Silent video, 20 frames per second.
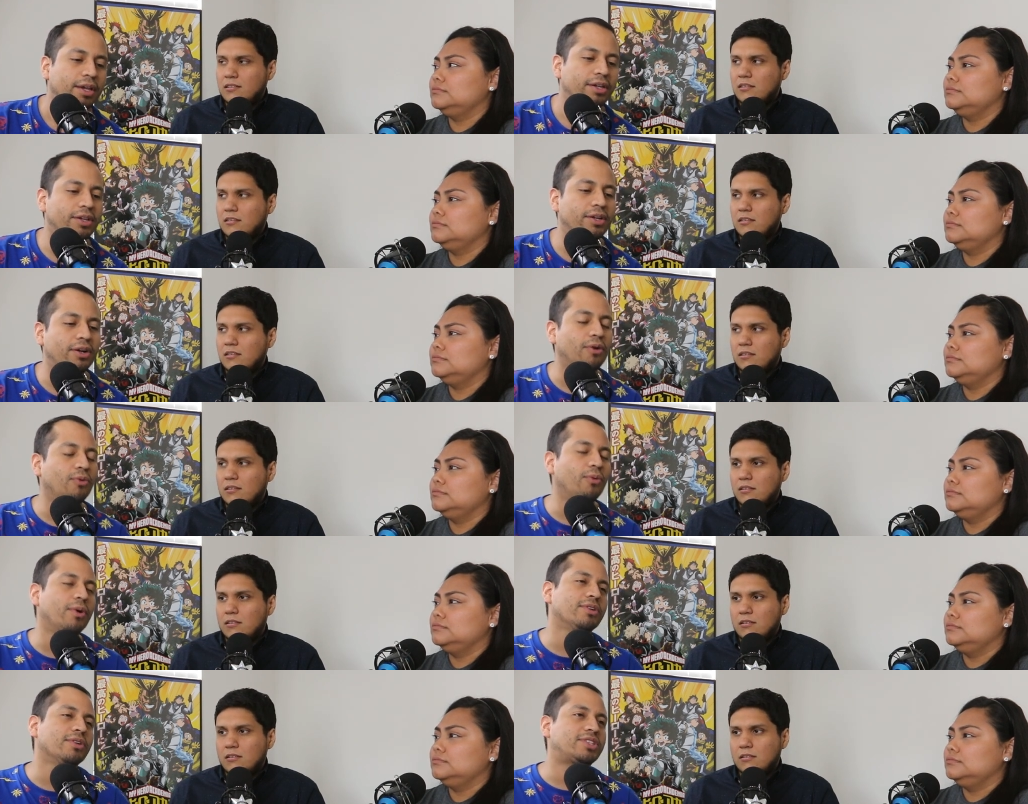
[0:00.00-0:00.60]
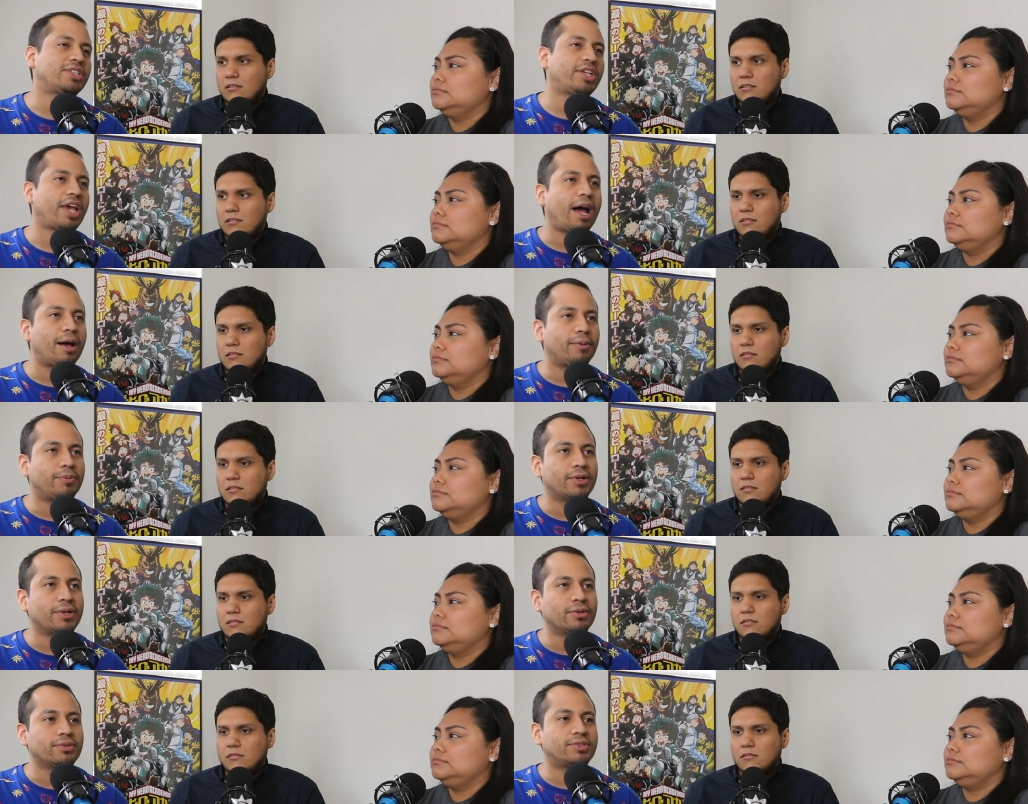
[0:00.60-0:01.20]
Speaker 1: you know. Well,
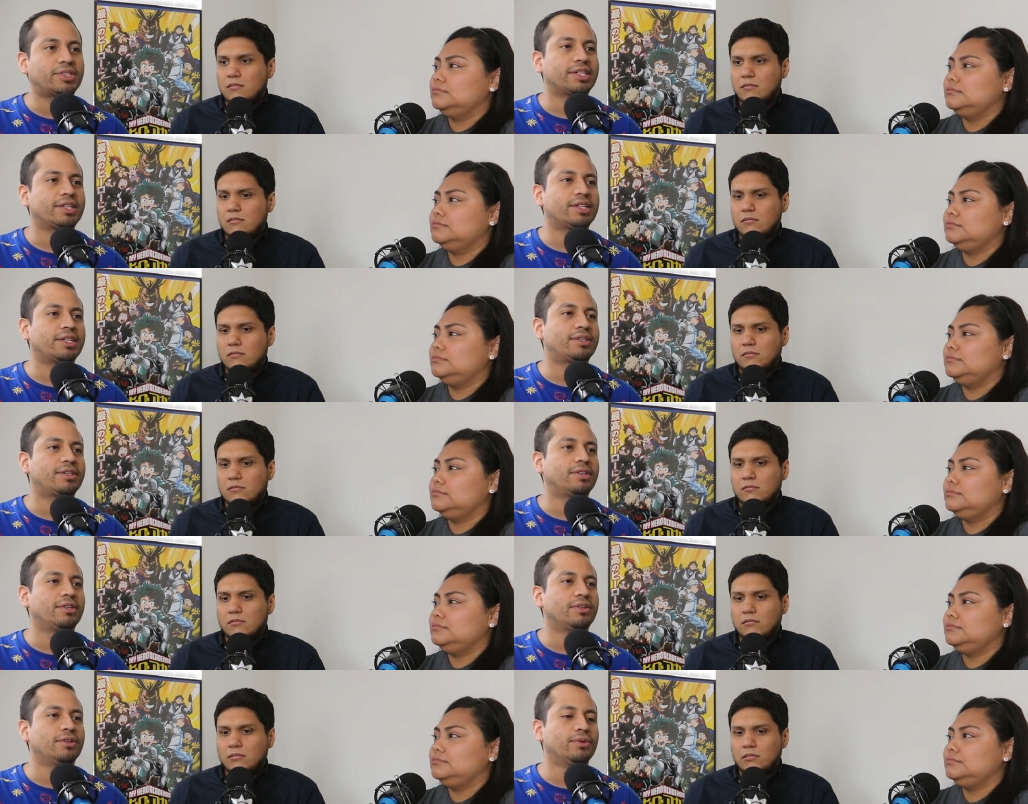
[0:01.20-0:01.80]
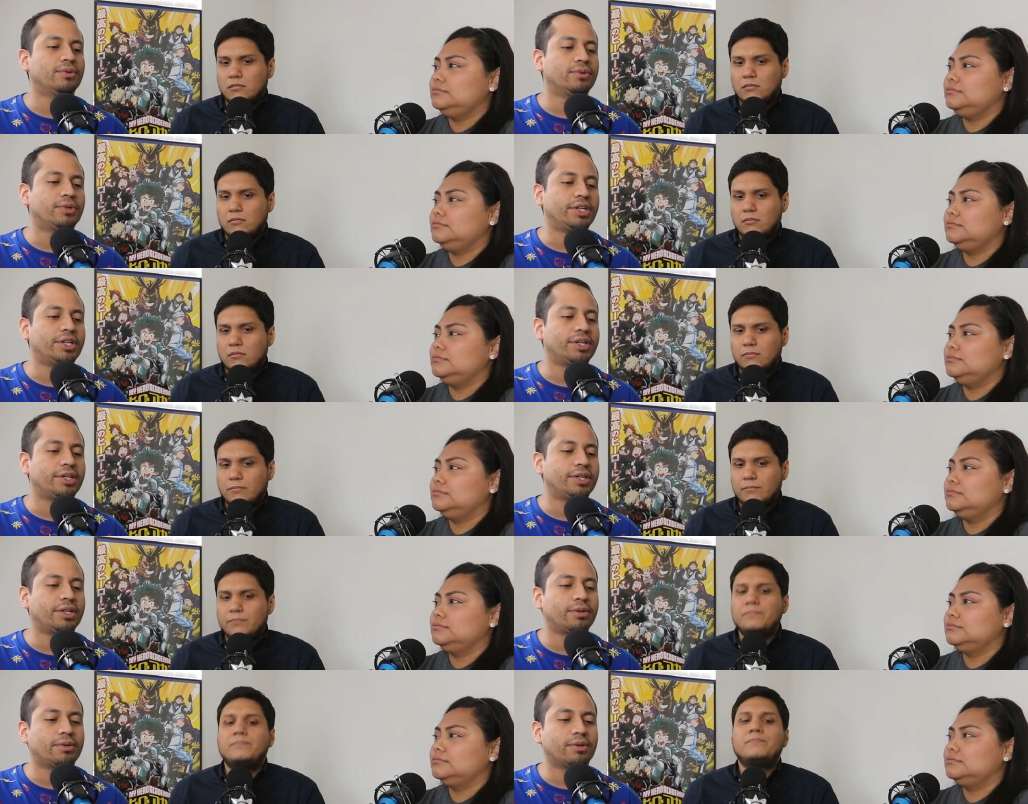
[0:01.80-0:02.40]
Diablo did
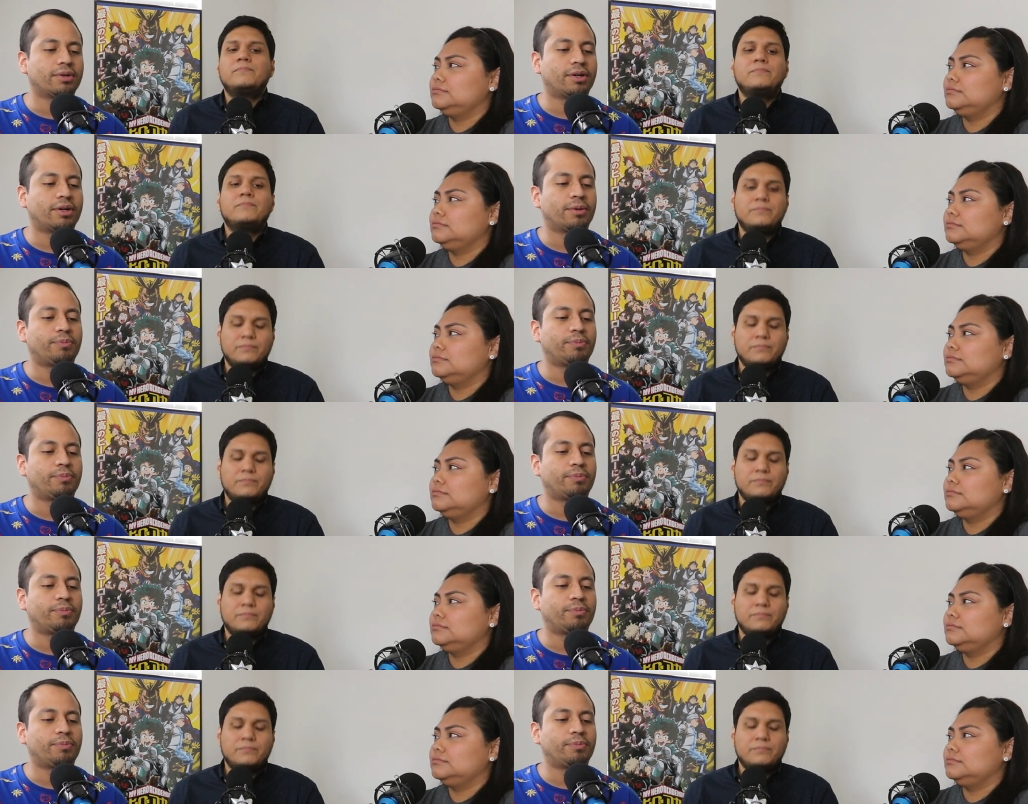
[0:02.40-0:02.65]
looting